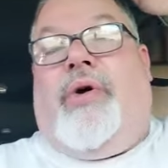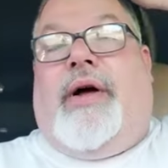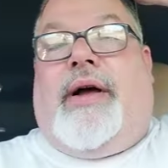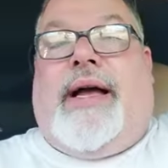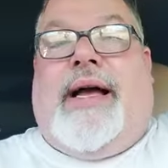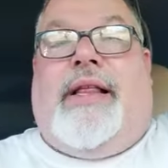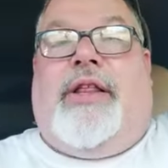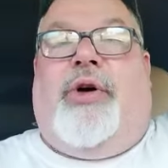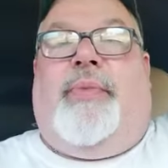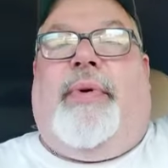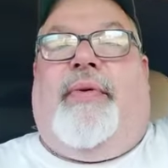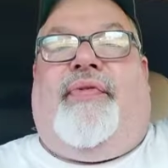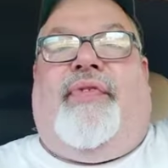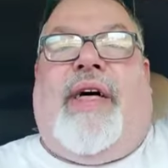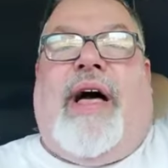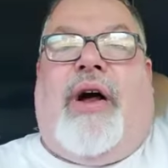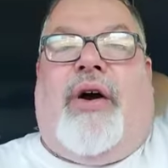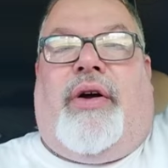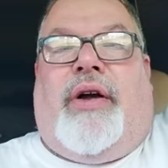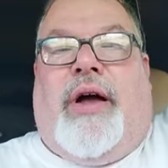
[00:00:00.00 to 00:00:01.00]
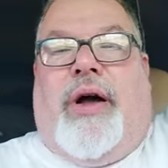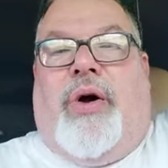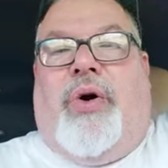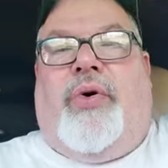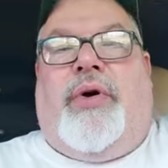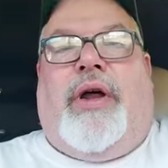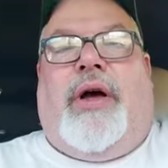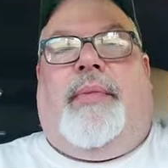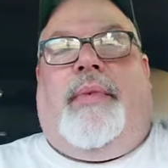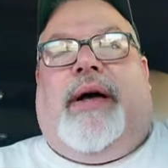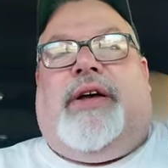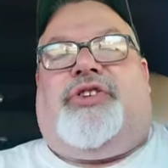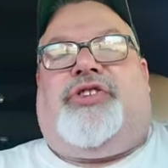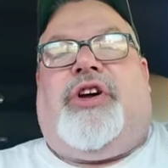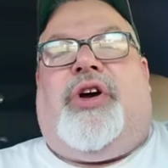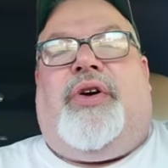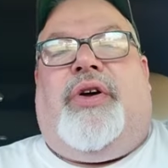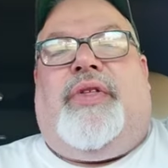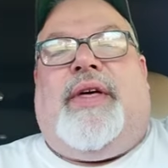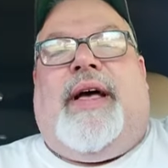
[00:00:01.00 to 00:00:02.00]
I got a little bit of flour gold. Um, I'll
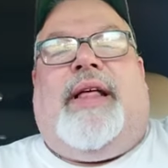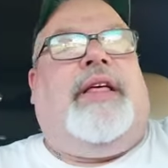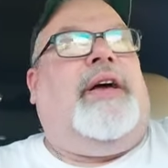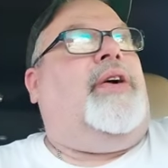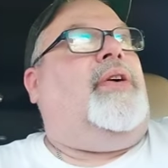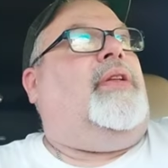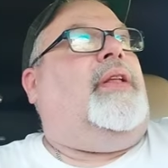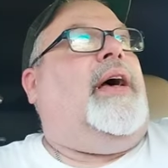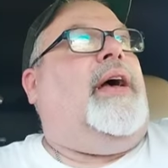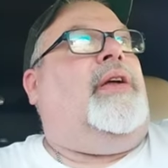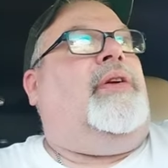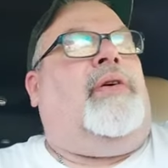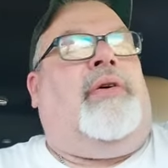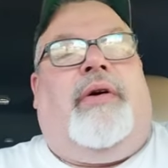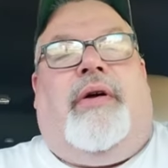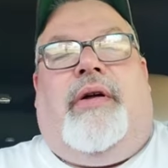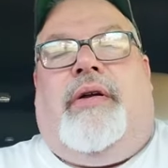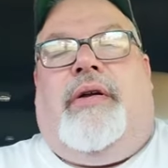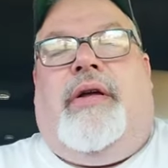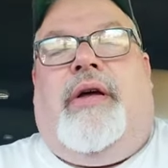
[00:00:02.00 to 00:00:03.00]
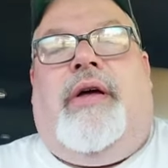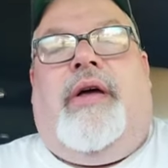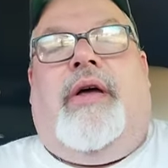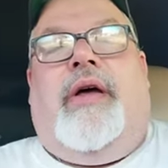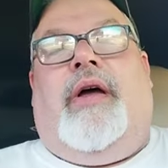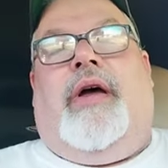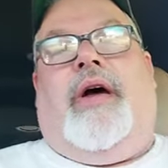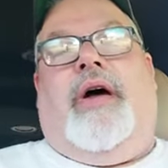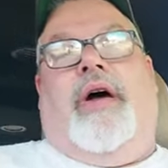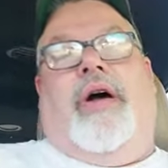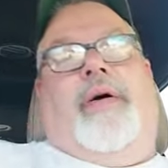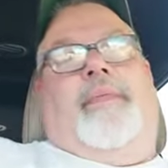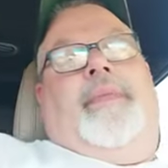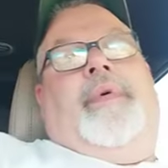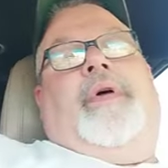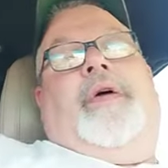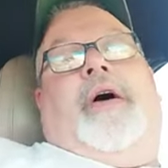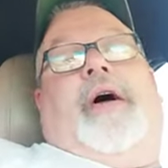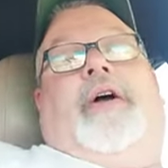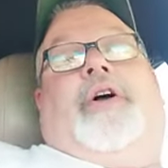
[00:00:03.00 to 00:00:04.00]
show you that later. Later, and um,
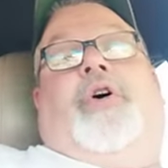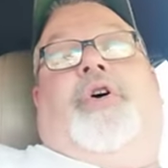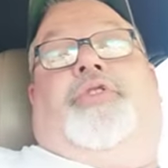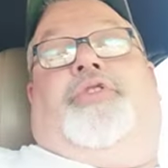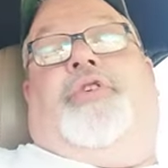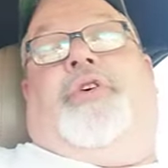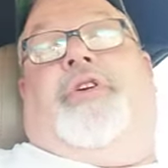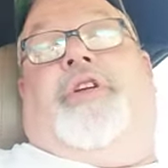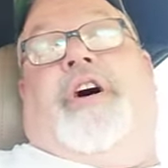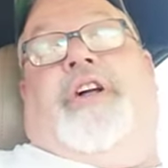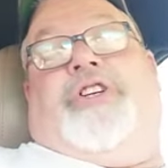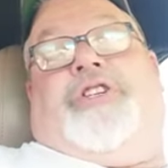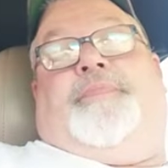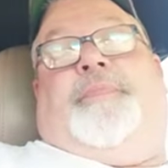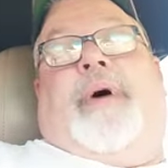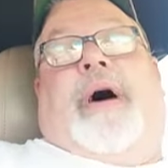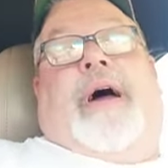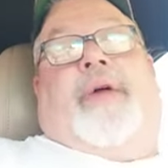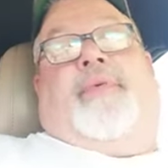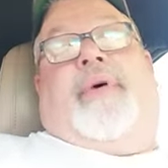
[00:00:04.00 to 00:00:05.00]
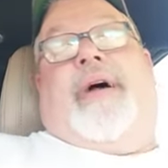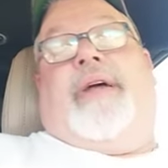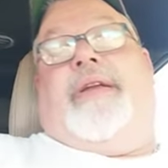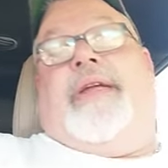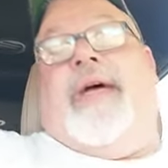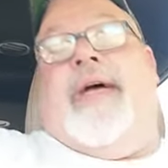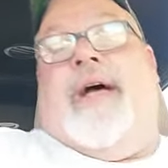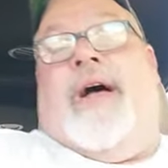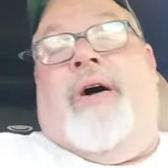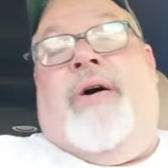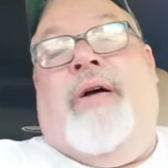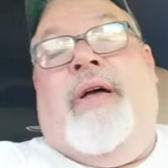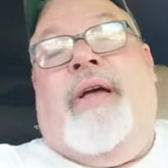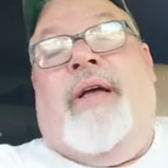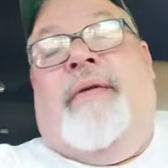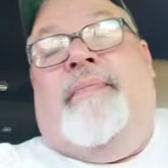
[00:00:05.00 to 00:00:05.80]
I'm going to another spot right now.